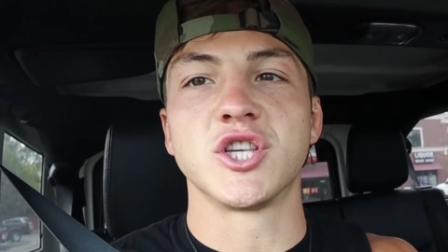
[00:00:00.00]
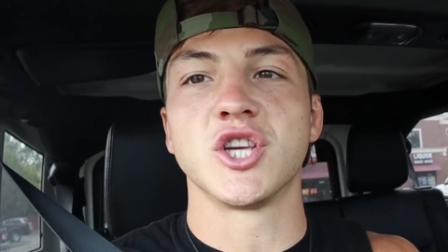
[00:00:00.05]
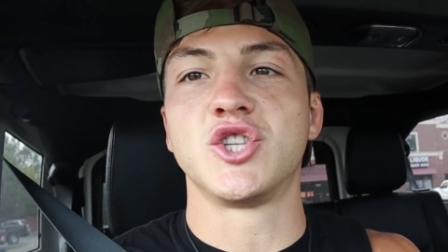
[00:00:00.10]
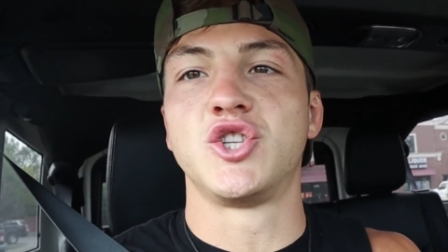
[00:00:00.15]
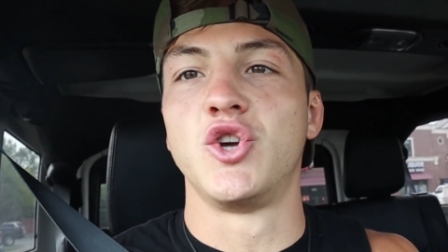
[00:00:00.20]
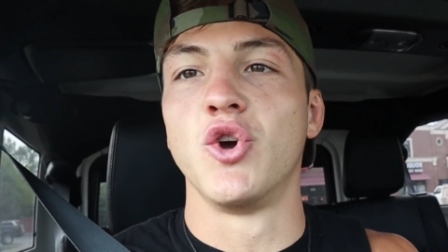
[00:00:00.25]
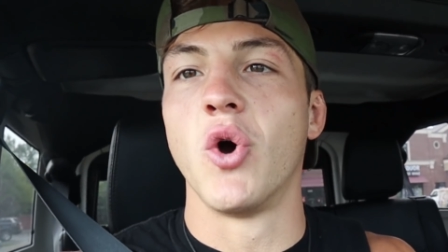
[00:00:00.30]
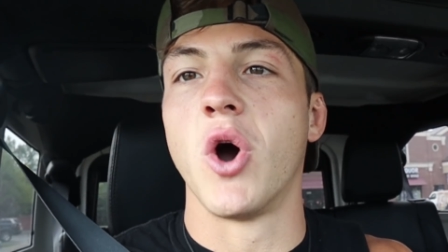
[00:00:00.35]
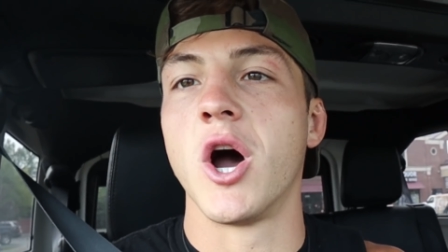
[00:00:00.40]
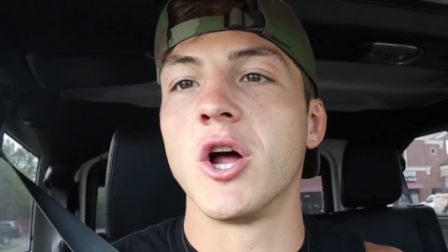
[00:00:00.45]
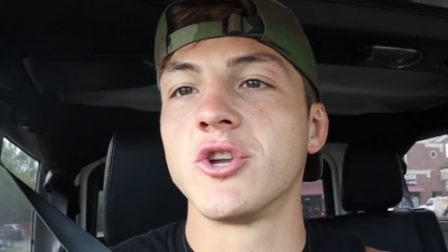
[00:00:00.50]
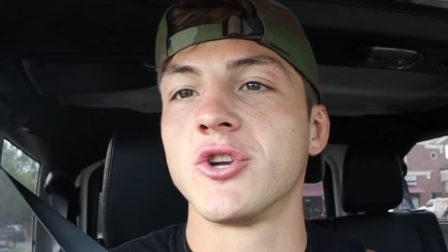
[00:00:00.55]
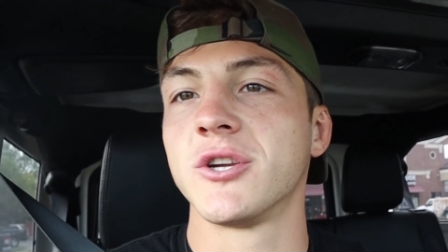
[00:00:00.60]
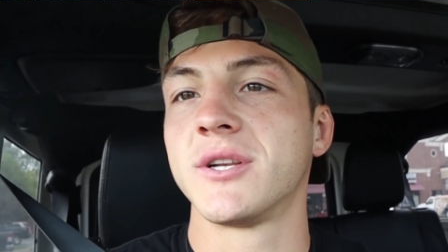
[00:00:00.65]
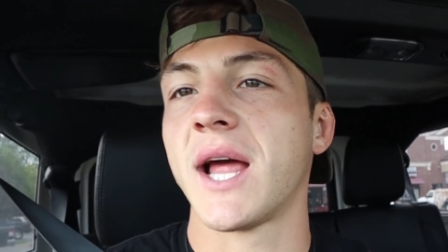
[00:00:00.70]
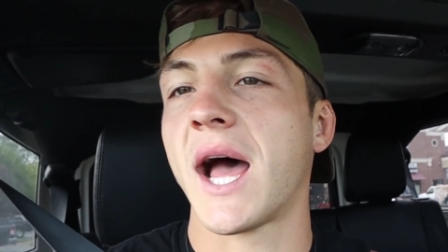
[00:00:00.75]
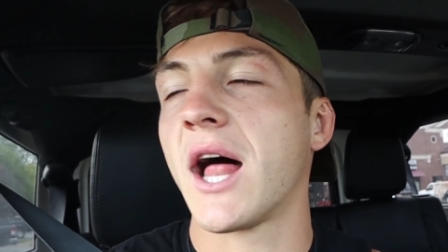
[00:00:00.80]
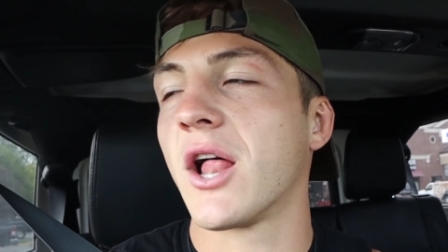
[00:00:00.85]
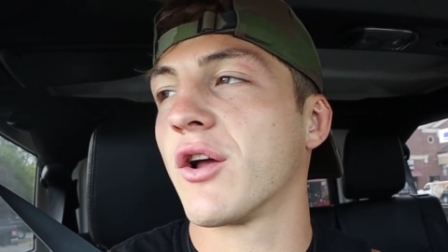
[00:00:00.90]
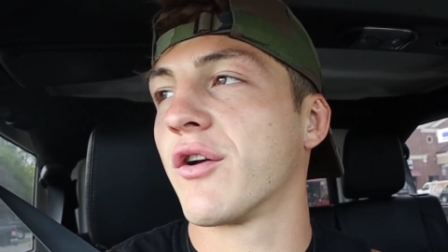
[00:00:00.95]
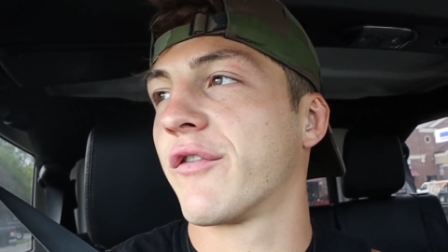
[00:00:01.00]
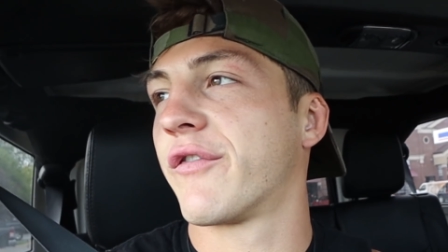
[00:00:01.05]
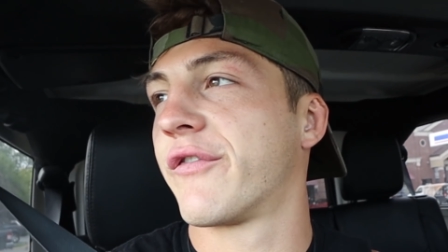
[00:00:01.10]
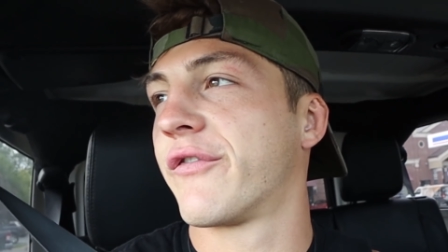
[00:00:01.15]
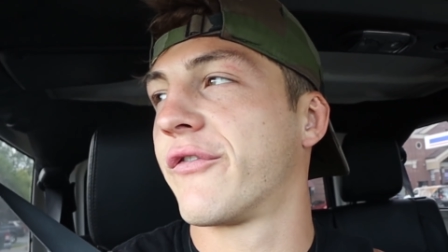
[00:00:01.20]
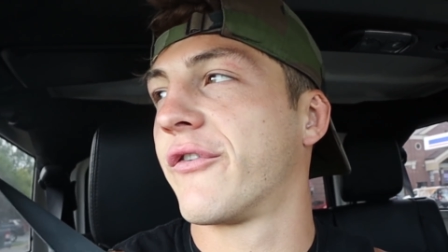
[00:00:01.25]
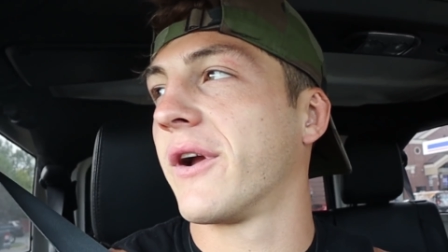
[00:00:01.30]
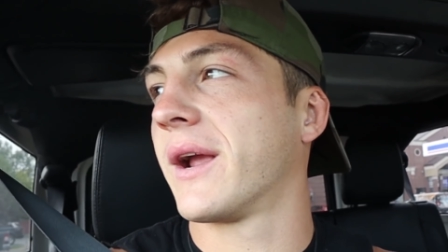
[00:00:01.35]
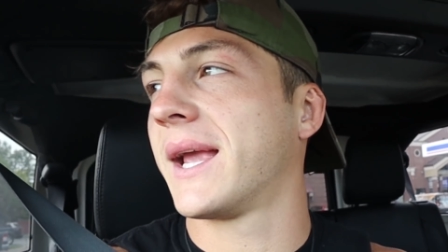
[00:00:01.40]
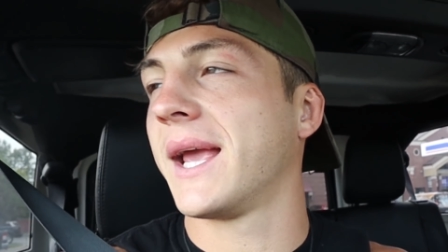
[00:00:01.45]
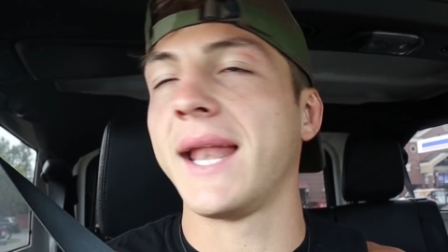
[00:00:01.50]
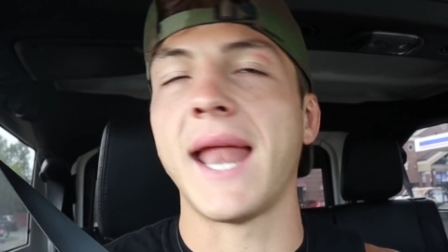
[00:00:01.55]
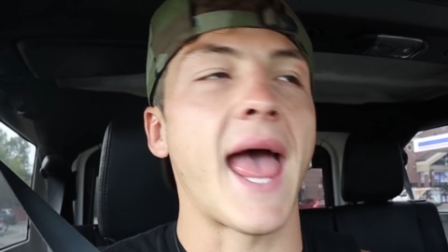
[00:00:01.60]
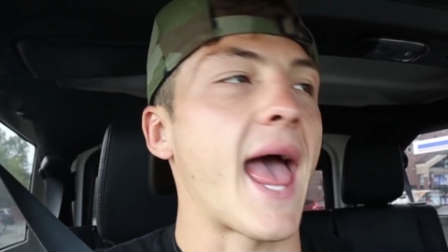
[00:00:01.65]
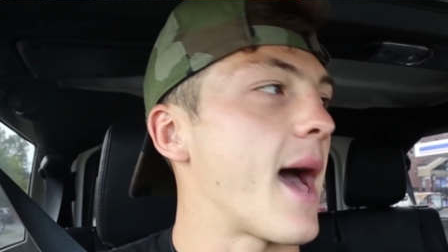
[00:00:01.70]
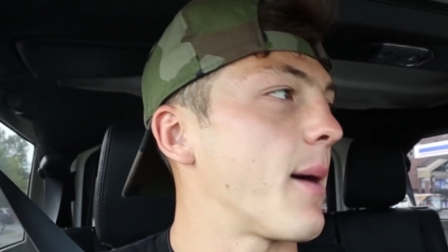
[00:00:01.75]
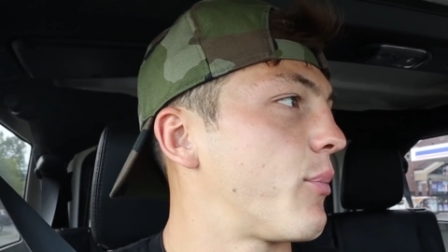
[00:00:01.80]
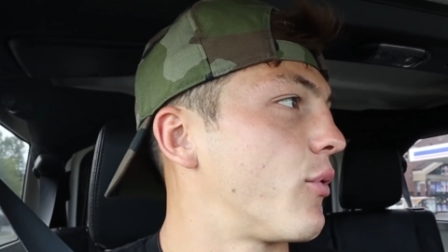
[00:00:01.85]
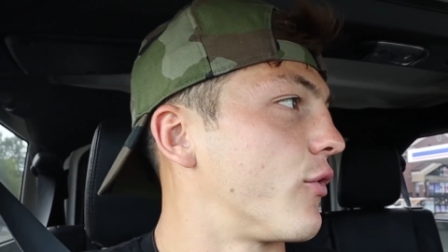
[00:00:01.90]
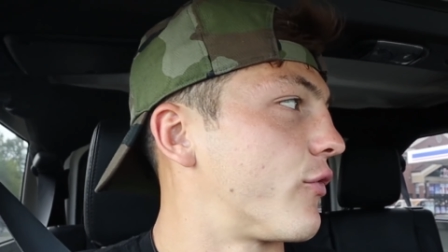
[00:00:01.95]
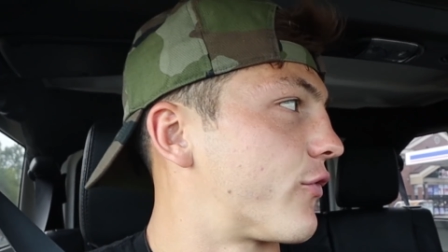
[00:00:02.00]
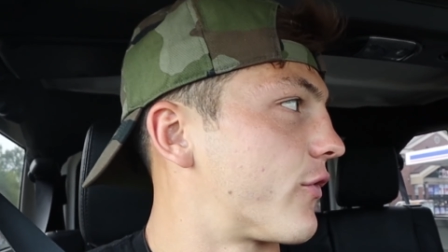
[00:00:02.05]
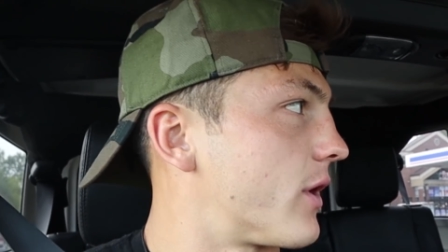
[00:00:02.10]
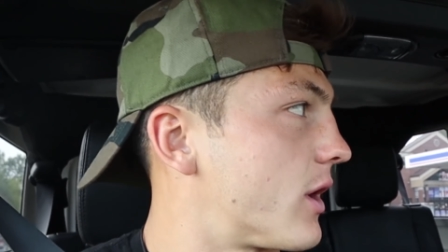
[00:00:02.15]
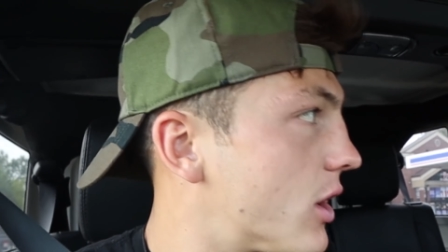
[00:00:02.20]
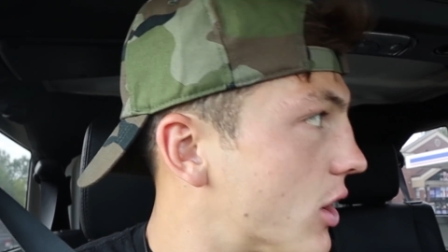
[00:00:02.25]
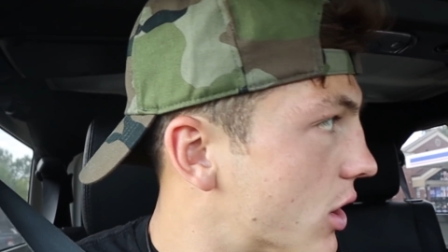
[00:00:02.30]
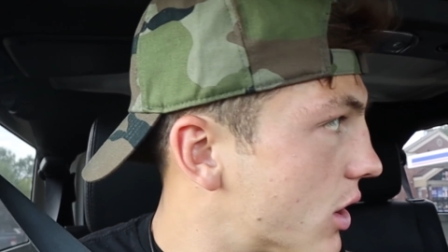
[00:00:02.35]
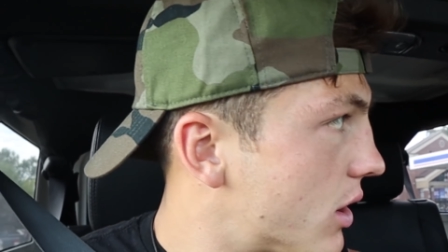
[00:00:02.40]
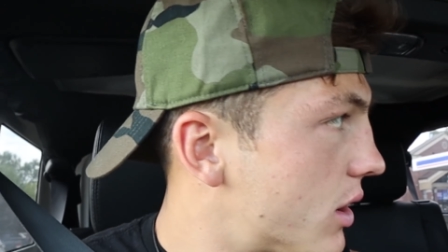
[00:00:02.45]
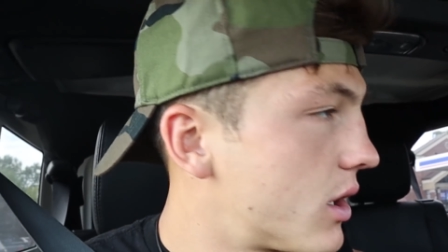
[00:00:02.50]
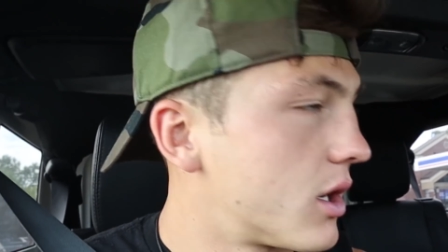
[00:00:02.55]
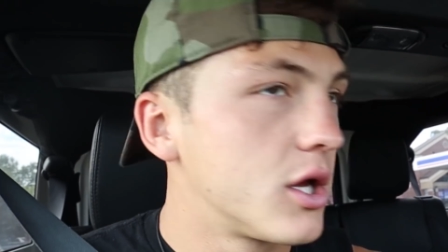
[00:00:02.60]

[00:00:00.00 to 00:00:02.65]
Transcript: was a two hundred dollar freaking apple fritter.